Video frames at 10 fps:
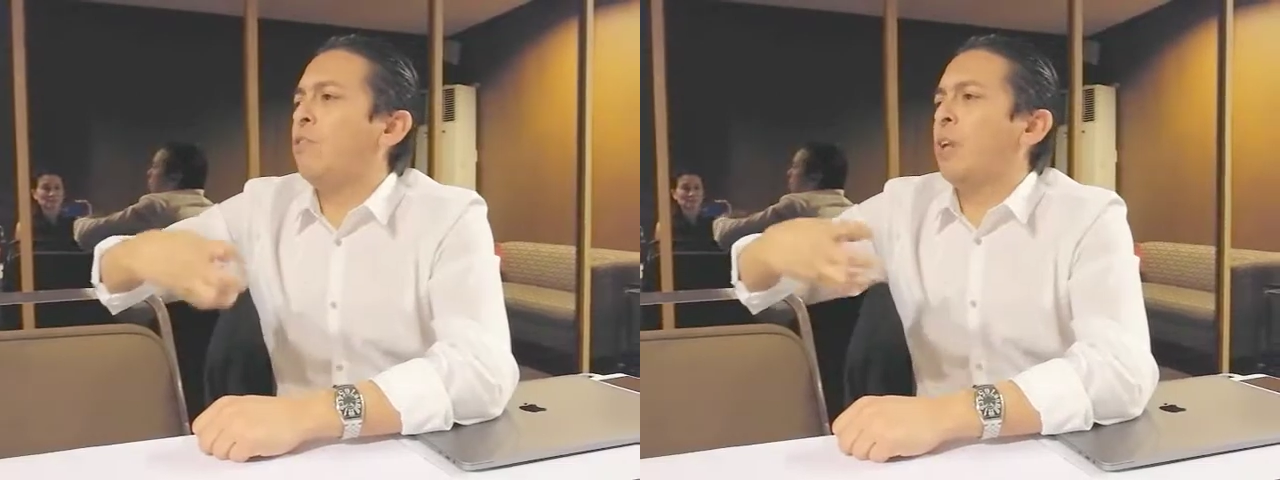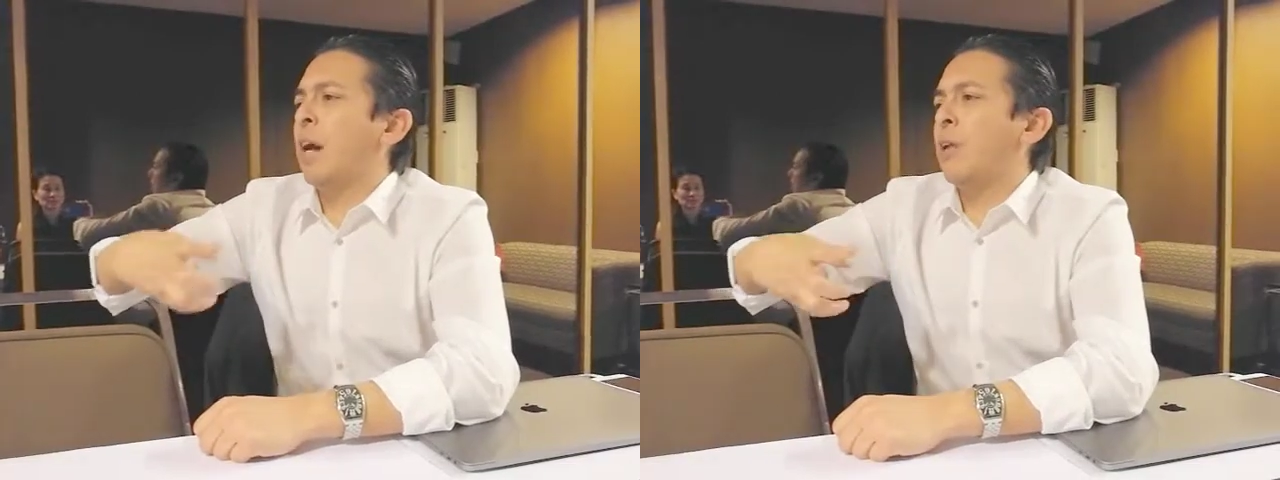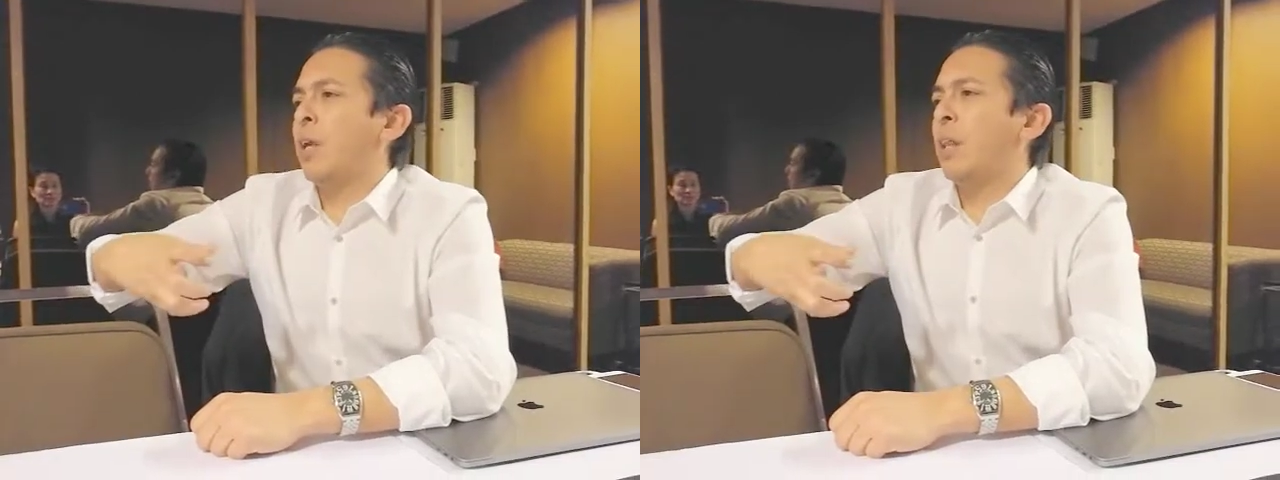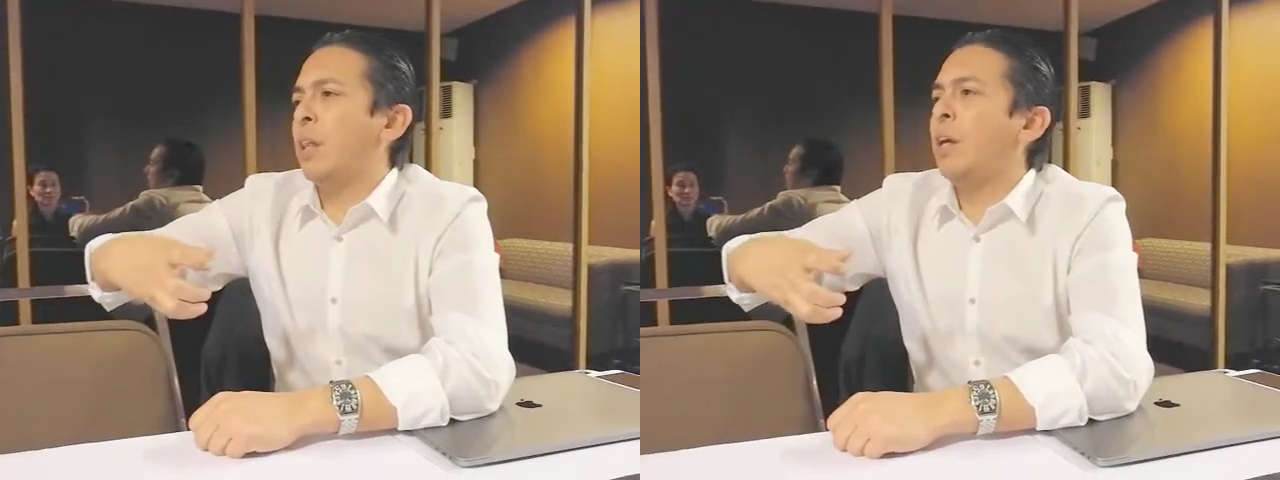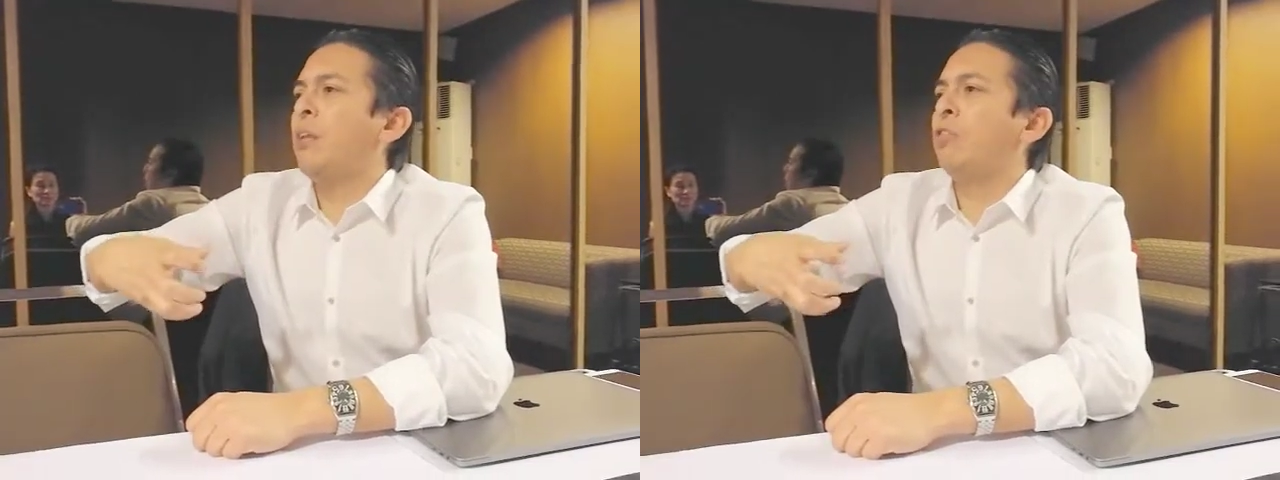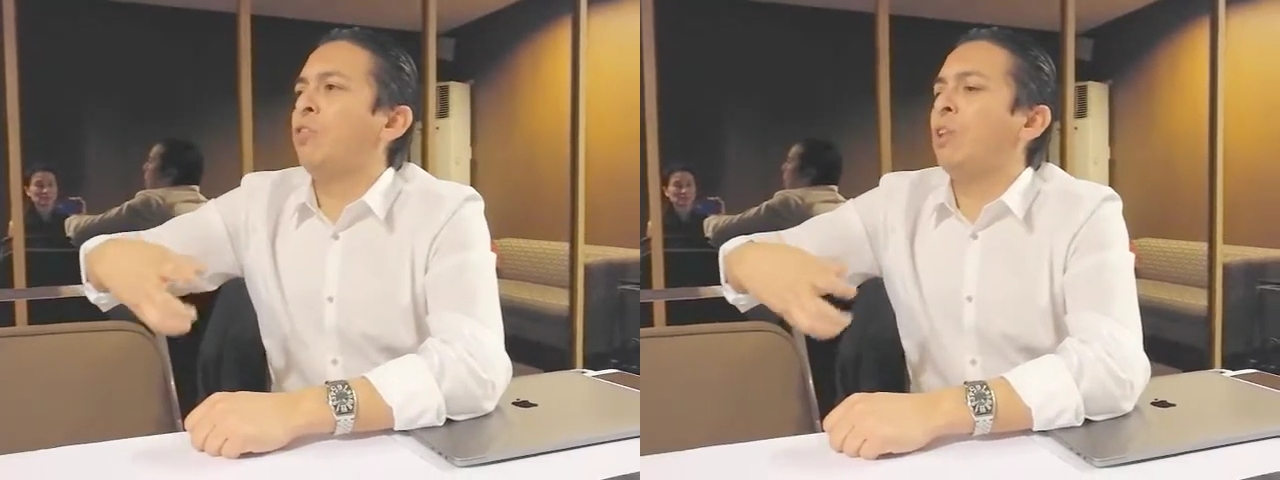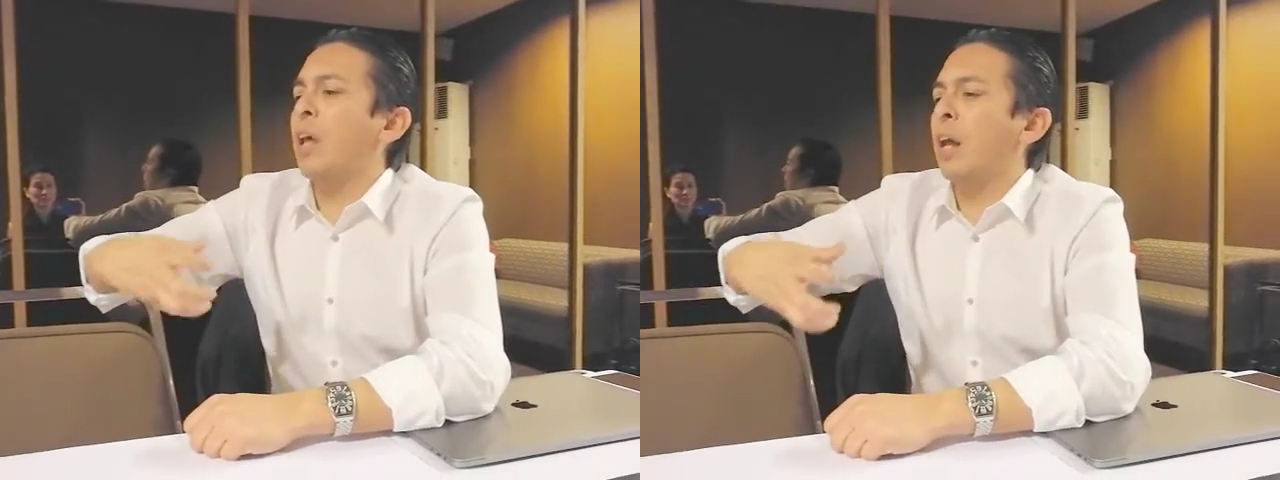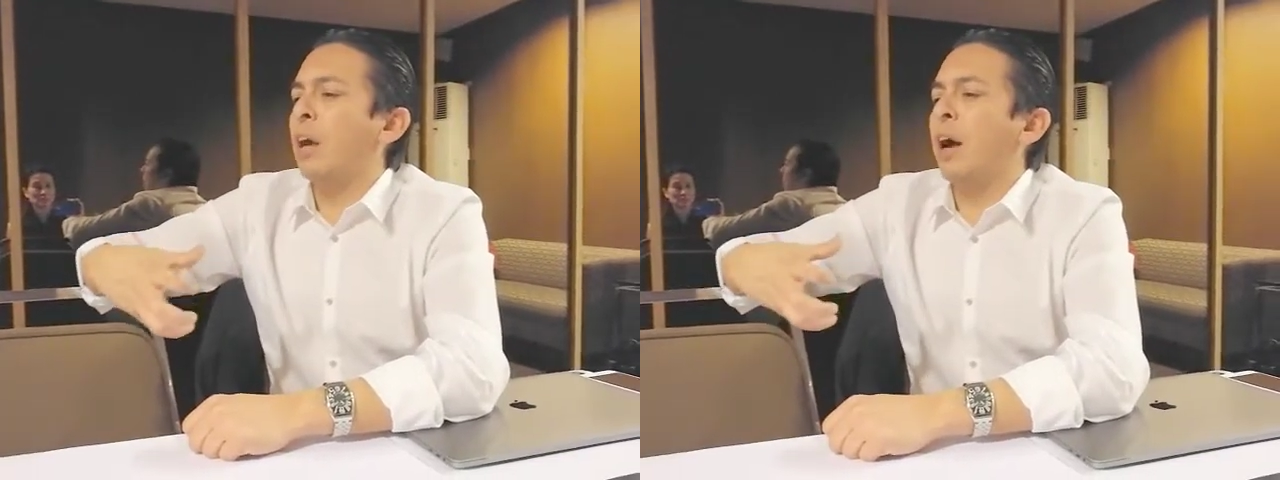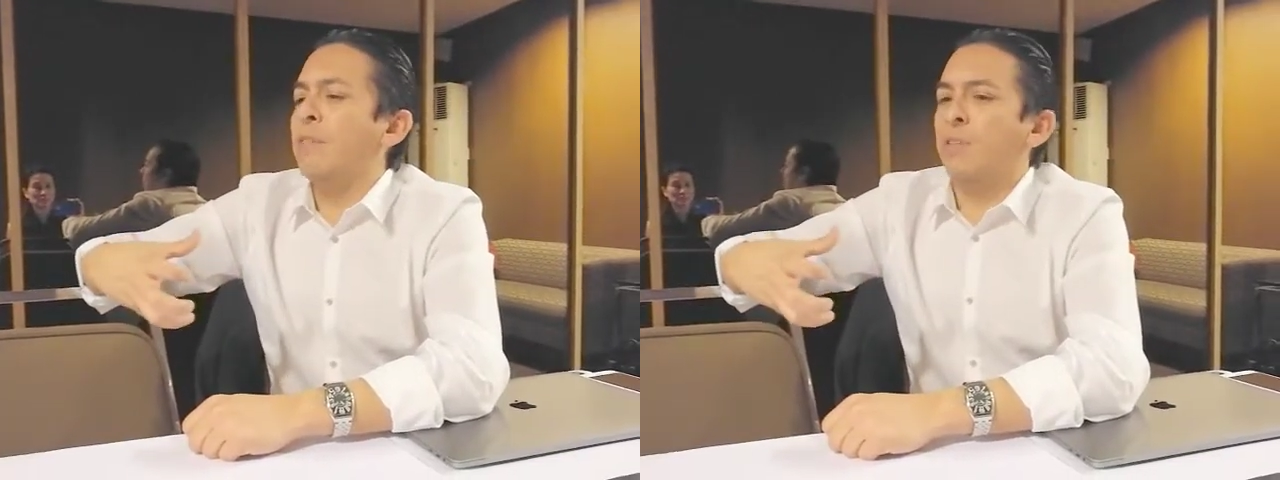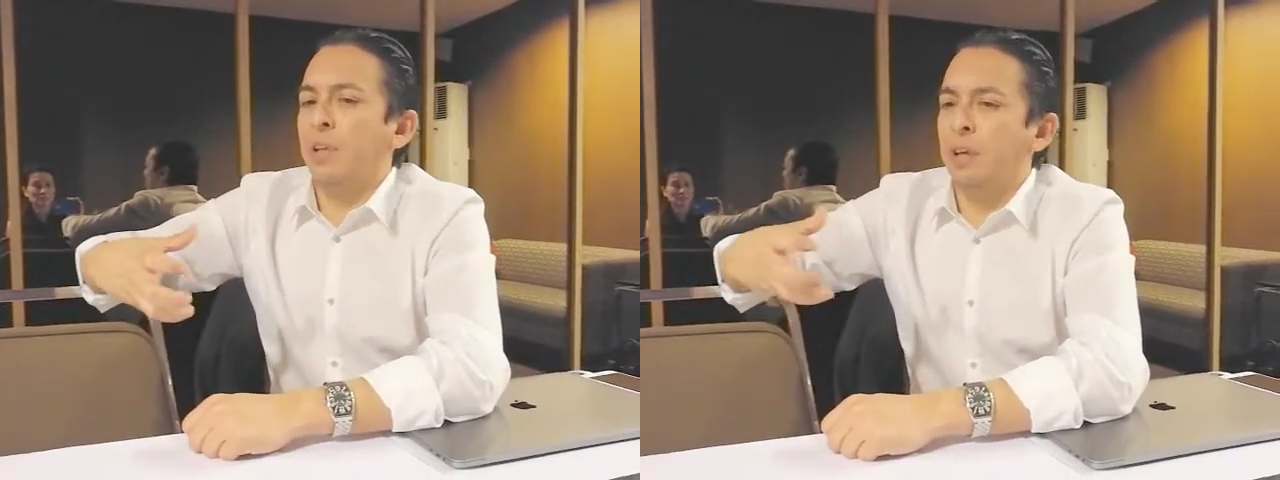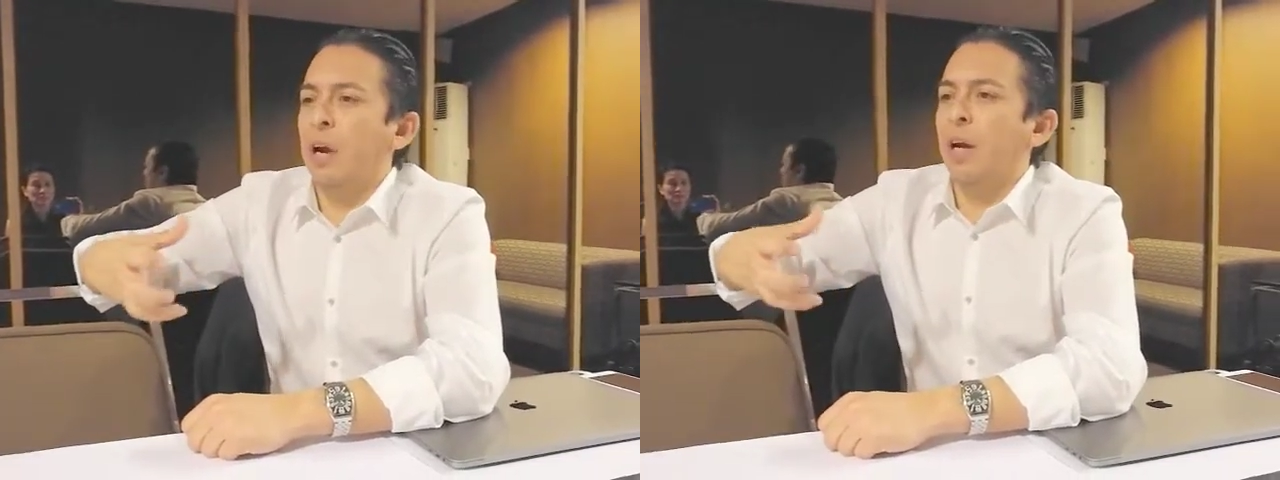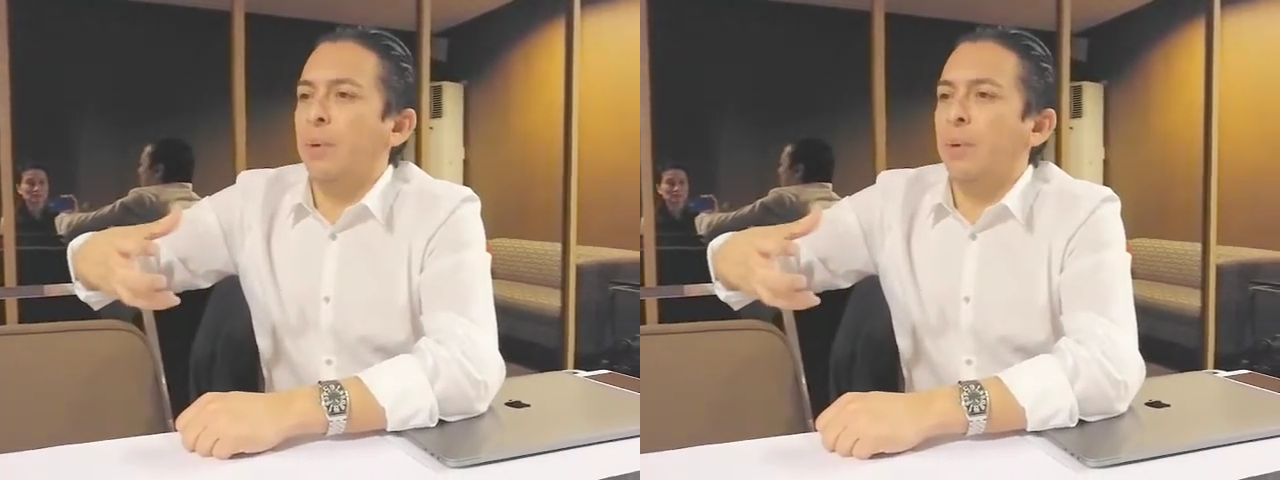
how they think should then, obviously they're not